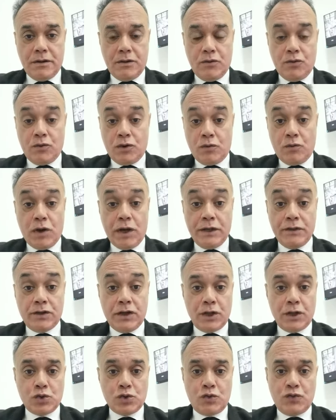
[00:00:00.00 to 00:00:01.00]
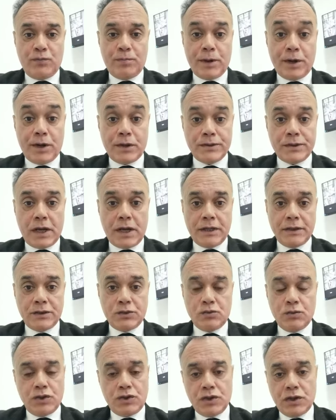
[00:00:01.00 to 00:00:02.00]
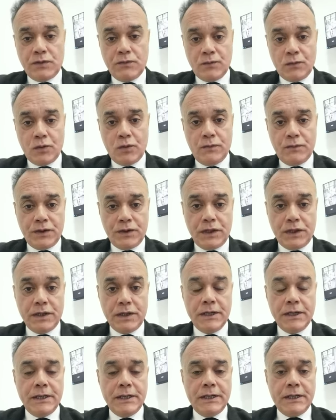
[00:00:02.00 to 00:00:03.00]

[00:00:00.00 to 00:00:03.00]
or a wide range of parasites which involve the